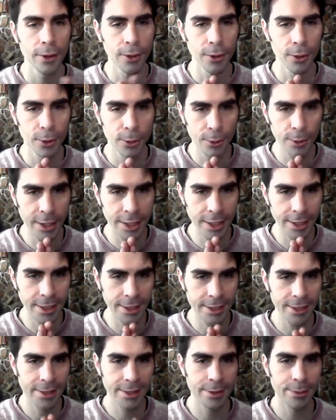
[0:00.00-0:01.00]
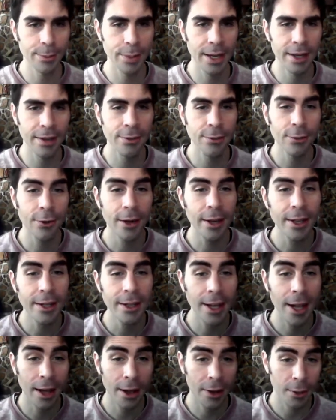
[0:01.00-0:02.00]
Greetings, my friend. How
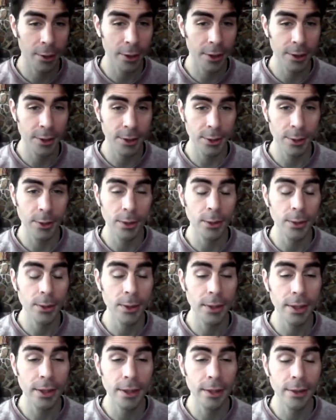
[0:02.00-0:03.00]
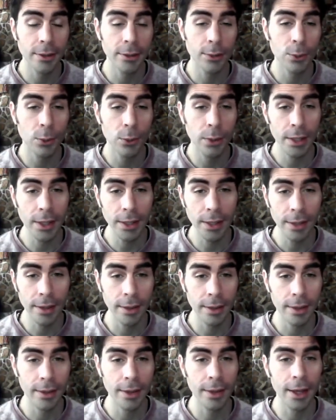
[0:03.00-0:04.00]
are you doing this week?
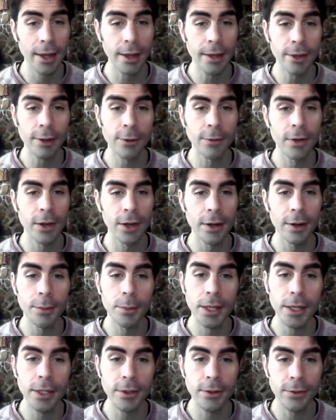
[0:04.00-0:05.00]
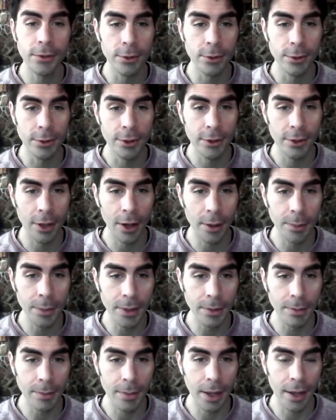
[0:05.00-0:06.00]
Thank you very much for stopping
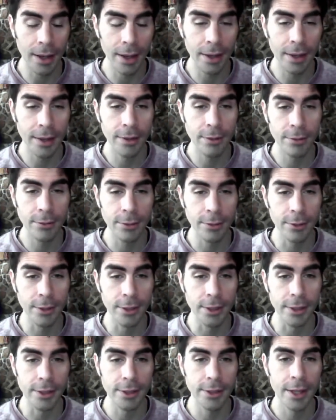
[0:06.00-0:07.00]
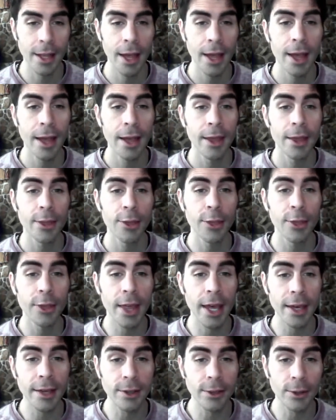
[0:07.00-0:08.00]
by for this
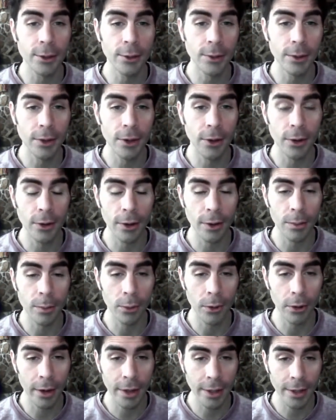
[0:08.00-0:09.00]
Thank You Yoga break.